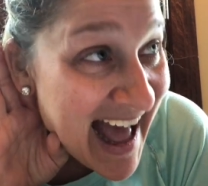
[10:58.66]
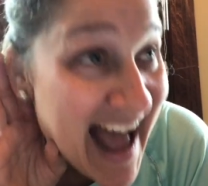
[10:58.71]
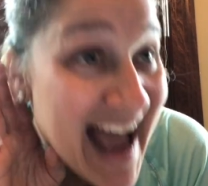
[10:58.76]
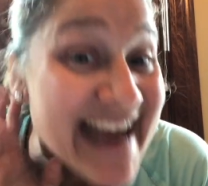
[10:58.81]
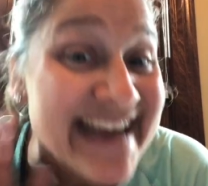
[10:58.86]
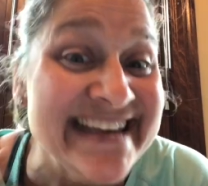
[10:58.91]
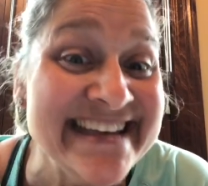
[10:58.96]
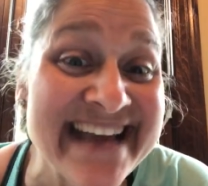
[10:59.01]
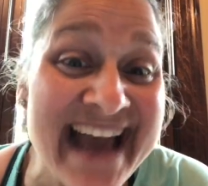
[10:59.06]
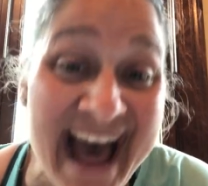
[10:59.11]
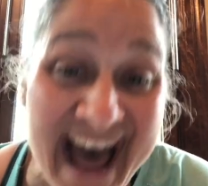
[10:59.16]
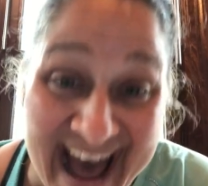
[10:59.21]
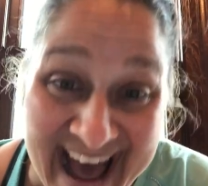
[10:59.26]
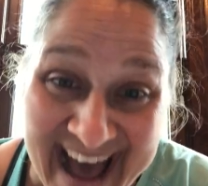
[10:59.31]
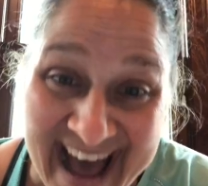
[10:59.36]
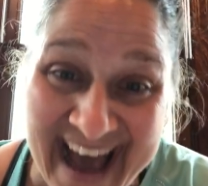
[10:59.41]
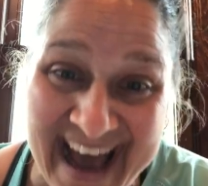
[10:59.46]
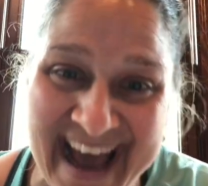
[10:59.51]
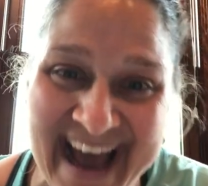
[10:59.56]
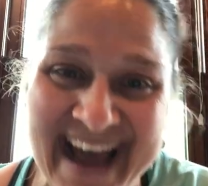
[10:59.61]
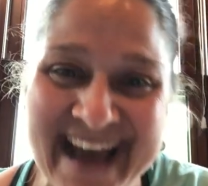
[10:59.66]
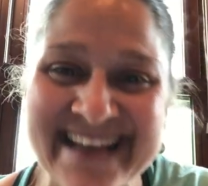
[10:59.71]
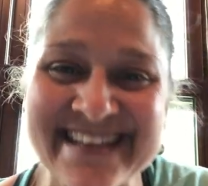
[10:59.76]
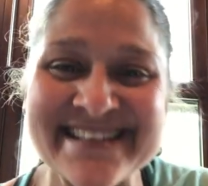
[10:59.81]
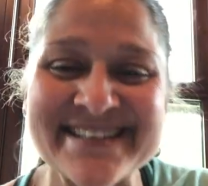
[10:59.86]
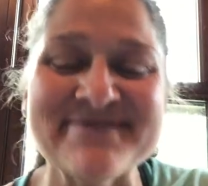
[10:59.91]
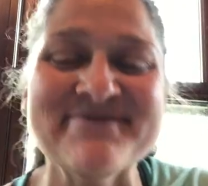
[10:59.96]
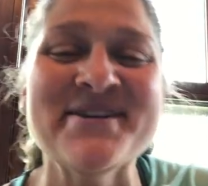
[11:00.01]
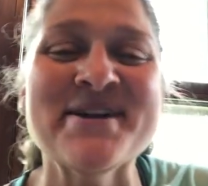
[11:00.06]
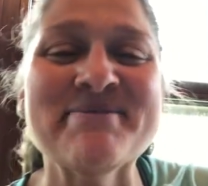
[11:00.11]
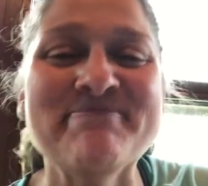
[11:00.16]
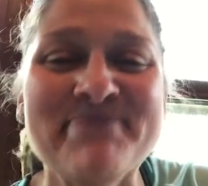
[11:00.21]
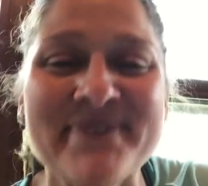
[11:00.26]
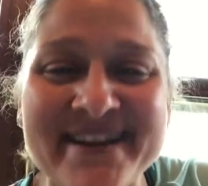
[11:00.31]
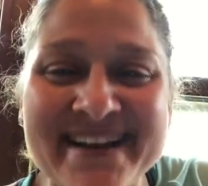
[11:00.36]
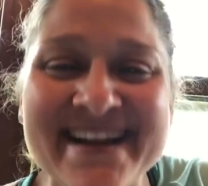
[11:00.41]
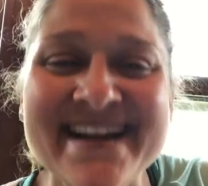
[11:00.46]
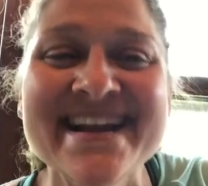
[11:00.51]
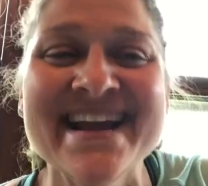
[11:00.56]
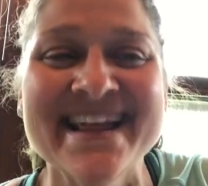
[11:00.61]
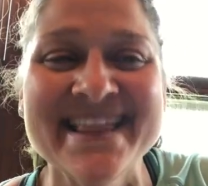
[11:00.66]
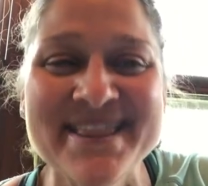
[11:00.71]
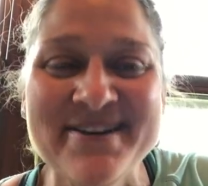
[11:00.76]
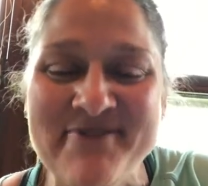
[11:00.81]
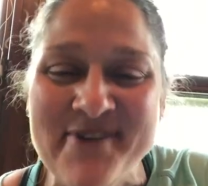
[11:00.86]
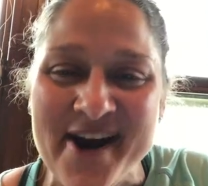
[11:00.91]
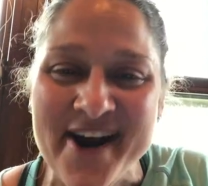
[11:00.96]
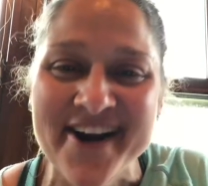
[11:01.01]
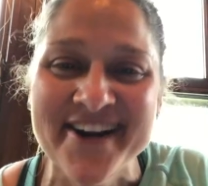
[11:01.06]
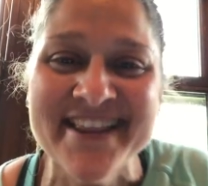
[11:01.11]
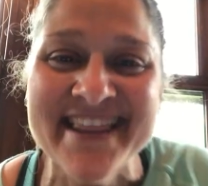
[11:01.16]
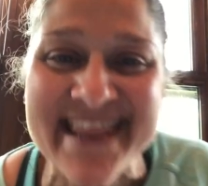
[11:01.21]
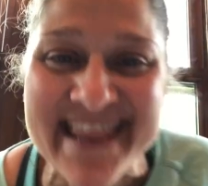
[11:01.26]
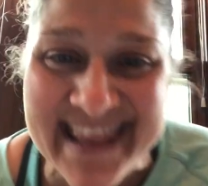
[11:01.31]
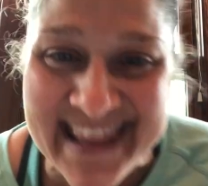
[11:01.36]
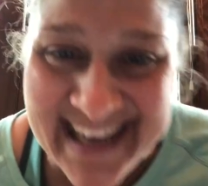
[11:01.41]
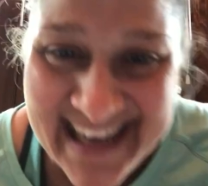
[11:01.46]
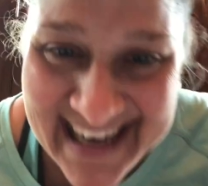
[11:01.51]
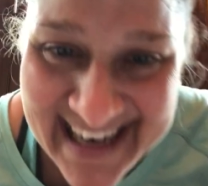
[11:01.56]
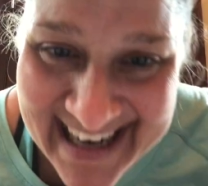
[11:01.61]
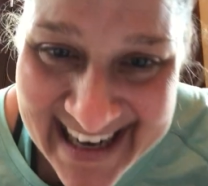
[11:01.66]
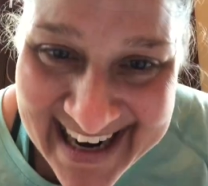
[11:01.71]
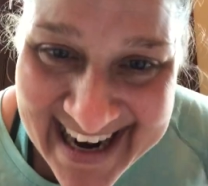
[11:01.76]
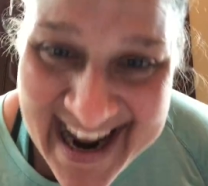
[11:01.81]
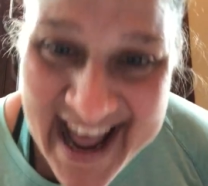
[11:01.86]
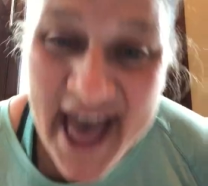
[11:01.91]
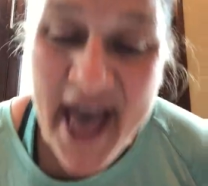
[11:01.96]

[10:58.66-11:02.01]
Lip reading: Yes, we're putting in the word the.